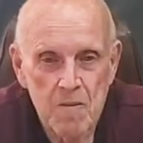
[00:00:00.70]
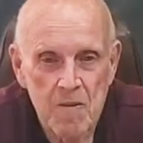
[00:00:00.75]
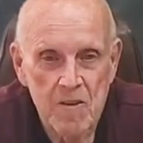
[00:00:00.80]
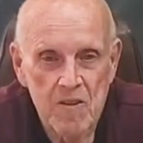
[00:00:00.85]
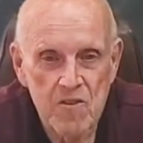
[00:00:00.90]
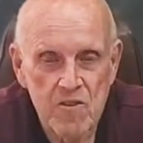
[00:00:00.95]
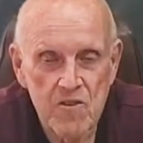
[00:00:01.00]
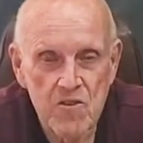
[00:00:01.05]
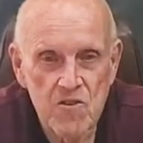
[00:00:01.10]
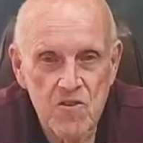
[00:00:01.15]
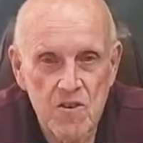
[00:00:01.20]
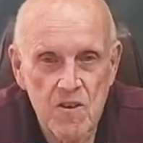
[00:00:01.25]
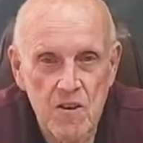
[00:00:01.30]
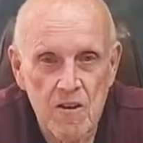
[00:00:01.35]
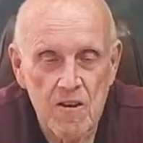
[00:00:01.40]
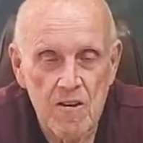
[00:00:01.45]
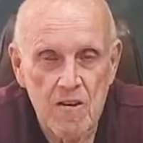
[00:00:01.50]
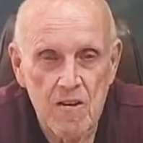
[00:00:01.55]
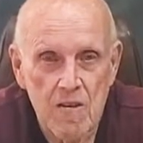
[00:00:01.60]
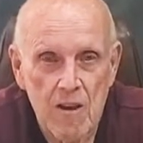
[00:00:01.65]
This is
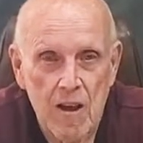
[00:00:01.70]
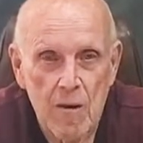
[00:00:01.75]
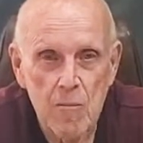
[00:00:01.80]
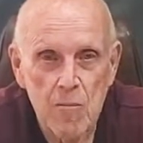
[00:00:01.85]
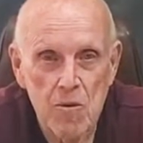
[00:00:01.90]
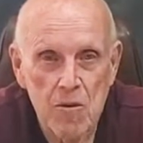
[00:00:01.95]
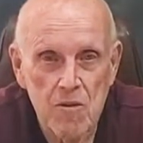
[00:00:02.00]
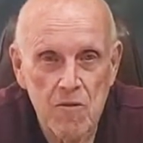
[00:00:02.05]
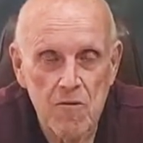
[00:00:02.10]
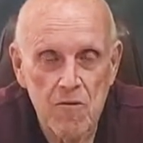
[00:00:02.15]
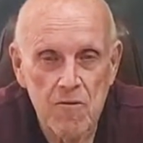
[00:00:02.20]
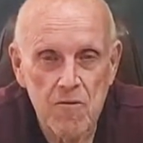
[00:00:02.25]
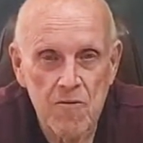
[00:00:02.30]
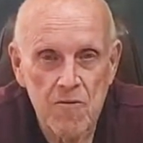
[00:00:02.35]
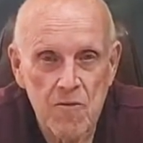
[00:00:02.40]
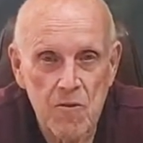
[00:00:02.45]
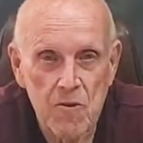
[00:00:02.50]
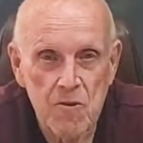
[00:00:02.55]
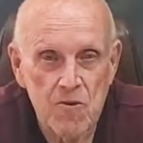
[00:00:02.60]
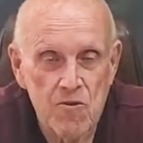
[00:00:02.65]
April
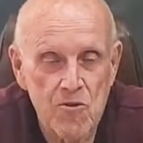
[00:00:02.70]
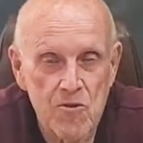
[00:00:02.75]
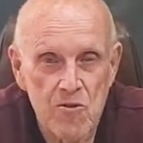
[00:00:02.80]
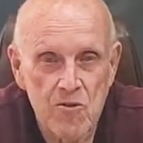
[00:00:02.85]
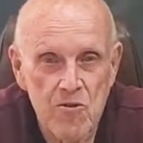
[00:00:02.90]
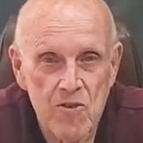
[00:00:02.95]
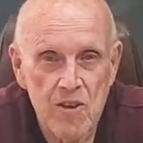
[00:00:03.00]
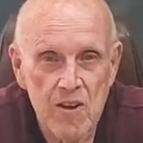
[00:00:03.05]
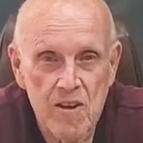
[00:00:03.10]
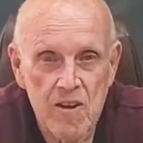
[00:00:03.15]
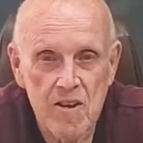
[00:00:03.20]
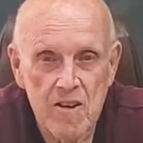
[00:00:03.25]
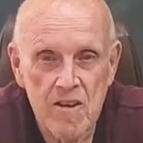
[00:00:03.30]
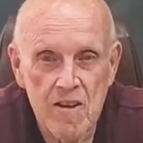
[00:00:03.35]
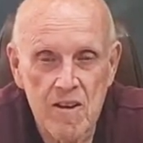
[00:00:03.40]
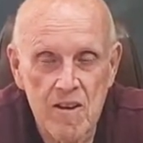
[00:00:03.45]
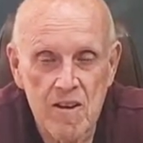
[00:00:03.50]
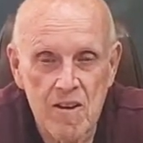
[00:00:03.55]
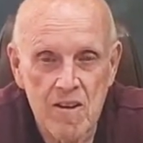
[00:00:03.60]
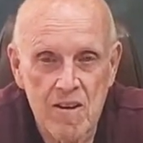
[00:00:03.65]
1st or
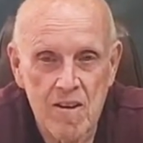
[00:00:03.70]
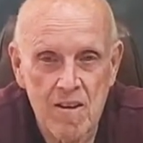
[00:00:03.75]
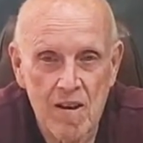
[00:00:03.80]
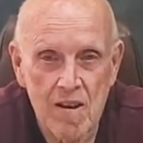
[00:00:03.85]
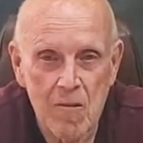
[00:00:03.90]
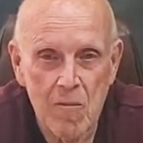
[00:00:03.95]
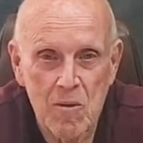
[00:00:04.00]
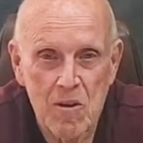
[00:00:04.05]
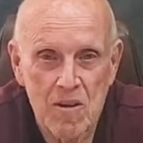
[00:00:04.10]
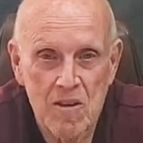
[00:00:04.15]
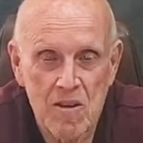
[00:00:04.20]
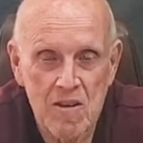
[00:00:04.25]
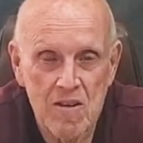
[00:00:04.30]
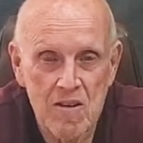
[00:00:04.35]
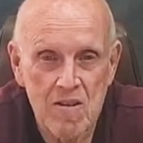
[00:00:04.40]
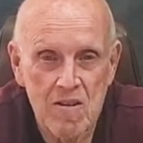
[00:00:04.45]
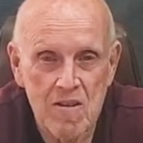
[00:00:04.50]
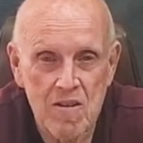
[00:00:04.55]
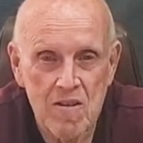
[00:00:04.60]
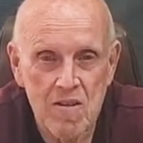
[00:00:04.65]
2nd, and I've been
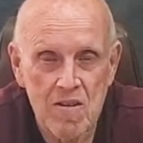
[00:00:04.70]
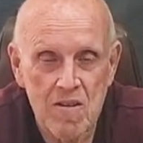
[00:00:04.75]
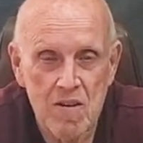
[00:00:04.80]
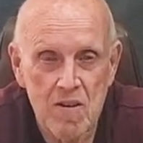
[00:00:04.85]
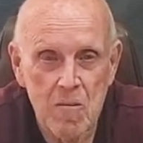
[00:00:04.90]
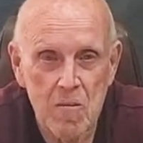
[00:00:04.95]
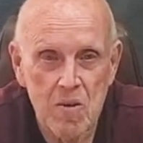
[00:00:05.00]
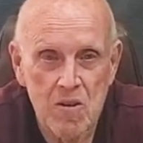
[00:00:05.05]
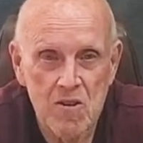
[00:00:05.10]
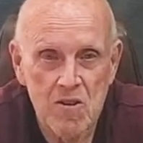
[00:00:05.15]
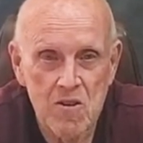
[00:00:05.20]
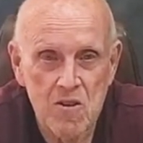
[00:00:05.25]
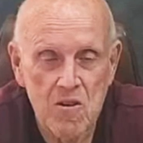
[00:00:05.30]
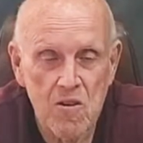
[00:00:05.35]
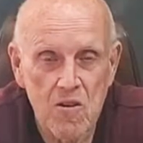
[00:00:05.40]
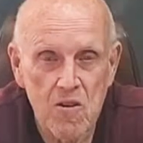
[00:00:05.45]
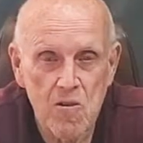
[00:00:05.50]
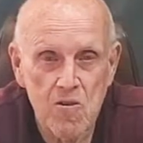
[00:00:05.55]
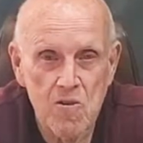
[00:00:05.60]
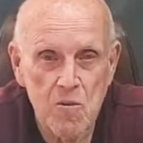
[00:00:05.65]
getting a bunch of
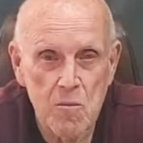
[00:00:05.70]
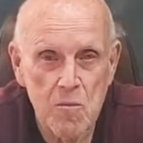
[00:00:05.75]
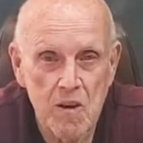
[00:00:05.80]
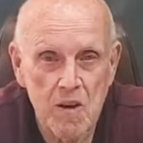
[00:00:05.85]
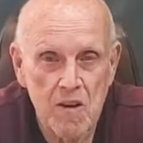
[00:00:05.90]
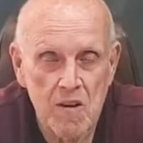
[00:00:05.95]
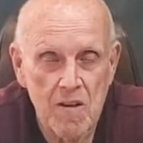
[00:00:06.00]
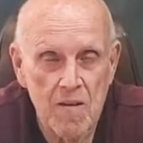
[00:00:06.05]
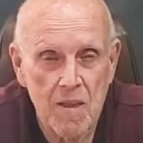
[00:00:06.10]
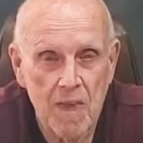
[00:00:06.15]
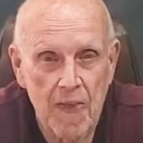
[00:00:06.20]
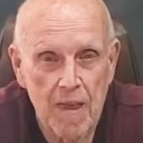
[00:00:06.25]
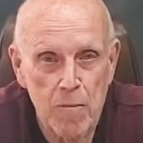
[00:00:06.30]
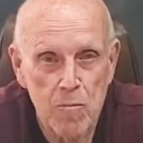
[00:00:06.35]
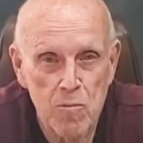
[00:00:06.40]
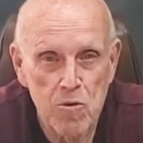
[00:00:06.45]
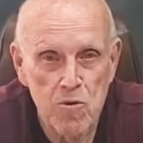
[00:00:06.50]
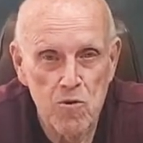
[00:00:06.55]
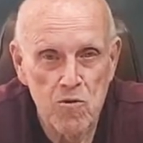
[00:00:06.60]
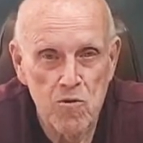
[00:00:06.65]
calls about
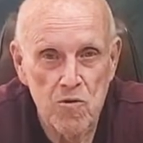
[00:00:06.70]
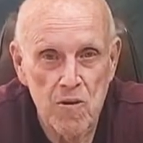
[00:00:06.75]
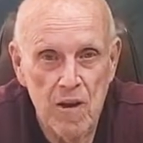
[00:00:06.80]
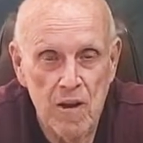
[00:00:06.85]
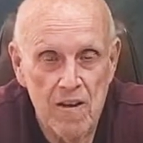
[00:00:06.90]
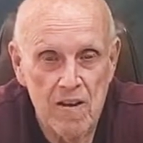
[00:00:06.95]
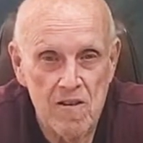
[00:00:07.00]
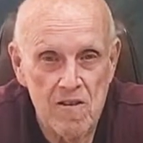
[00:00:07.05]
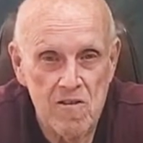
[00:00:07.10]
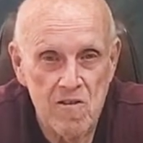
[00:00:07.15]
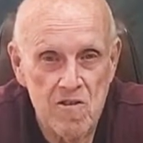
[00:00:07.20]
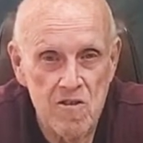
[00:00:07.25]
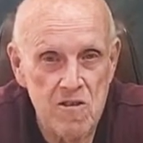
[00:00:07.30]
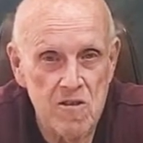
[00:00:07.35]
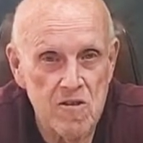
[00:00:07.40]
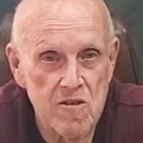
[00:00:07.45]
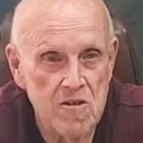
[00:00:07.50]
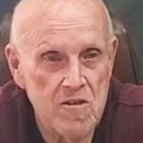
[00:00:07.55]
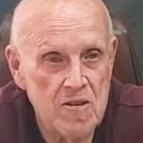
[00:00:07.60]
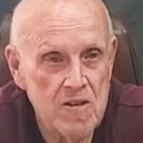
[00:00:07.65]
Blue Atlas
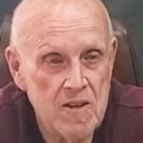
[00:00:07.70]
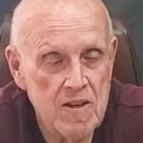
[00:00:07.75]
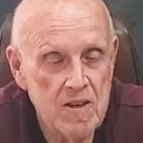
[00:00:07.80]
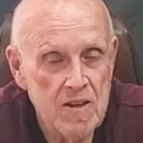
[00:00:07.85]
Cedar.